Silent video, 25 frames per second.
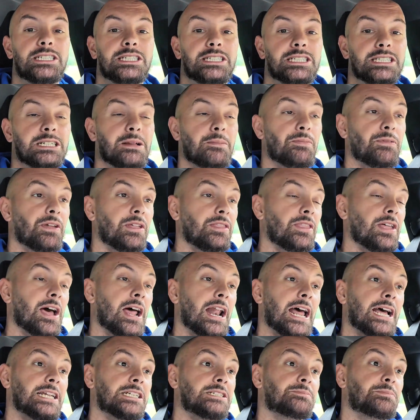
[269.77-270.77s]
It's something
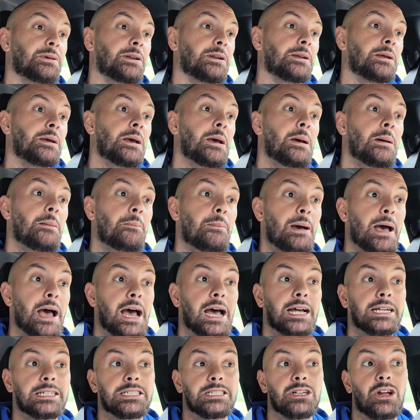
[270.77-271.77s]
that has been
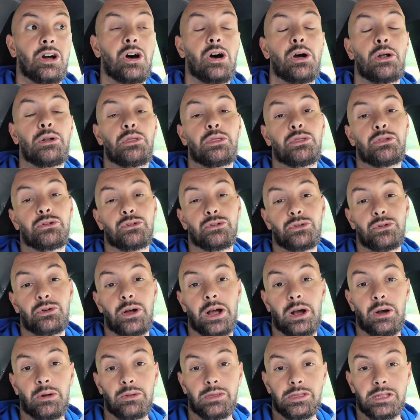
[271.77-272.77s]
passed on
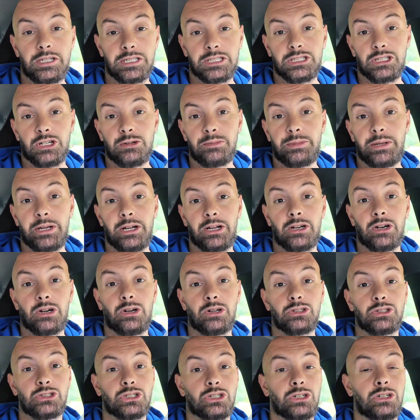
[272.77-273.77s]
throughout the Serbian
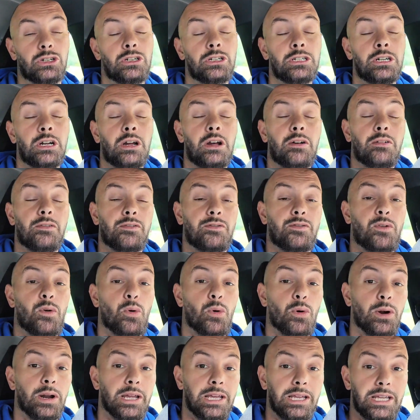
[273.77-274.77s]
culture
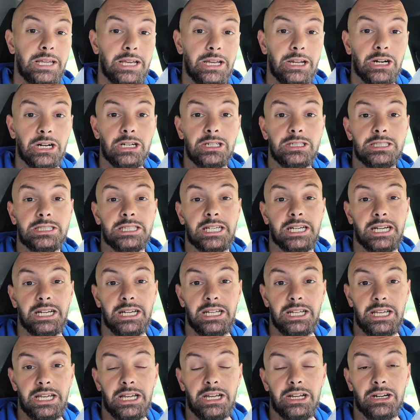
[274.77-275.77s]
for years
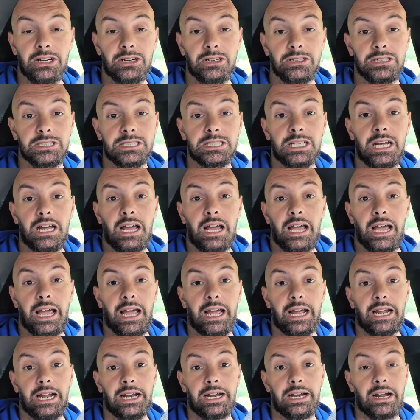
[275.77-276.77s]
and years.
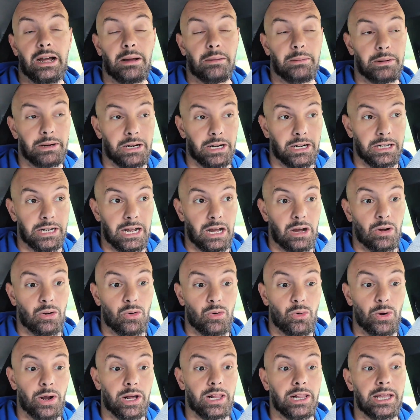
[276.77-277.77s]
And I'm going to now
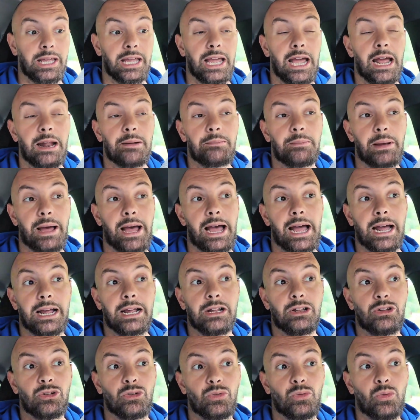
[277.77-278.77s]
quickly head
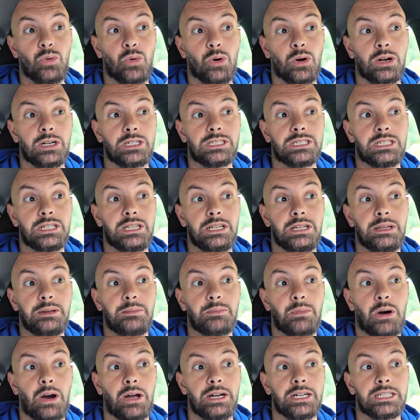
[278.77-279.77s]
back towards the
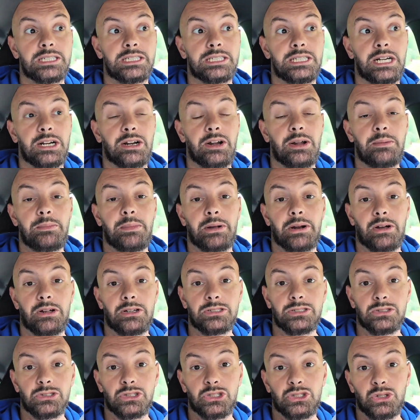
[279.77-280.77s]
monastery, but
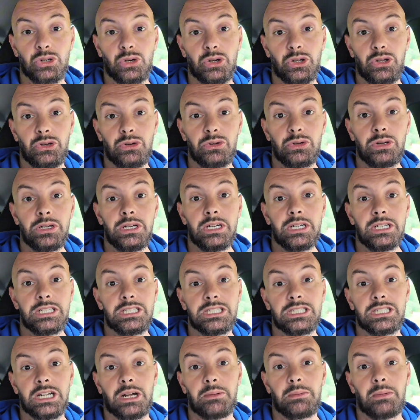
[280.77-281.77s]
also show you
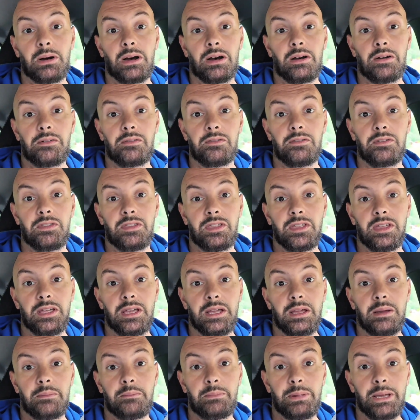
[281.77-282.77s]
some of
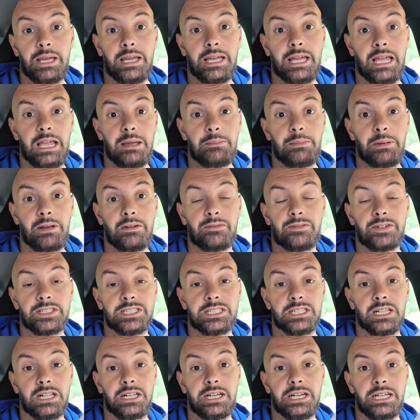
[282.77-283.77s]
the beekeeping
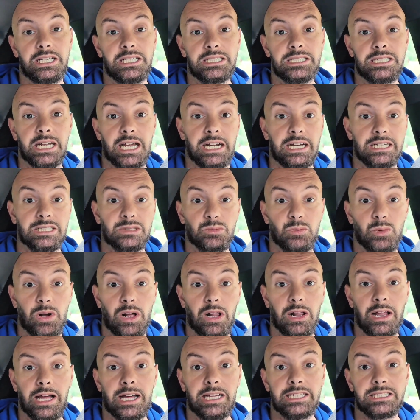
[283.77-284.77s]
facilities and as
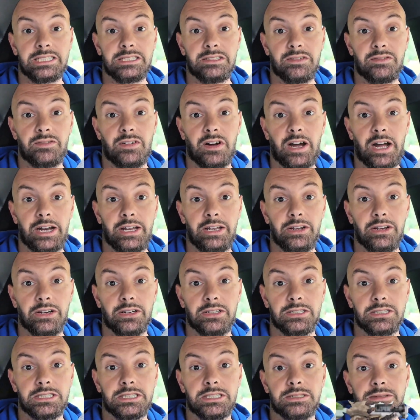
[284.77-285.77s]
well as the
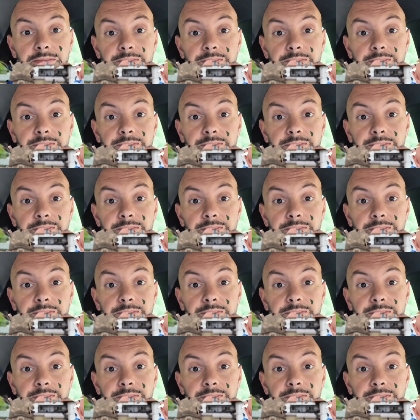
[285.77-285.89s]
vineyards.